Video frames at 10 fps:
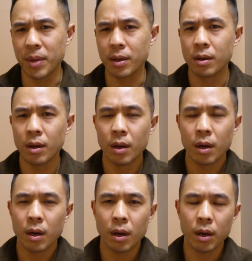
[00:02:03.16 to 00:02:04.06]
I mean,
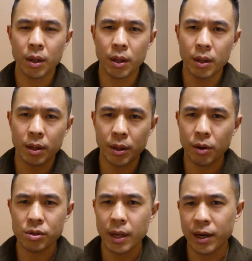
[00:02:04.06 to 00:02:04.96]
uh,
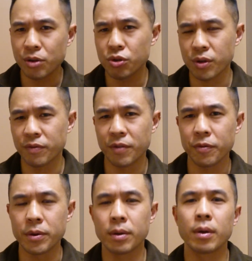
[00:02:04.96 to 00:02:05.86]
there's like hundreds of
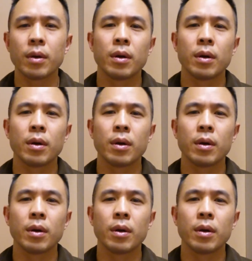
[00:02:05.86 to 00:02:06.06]
different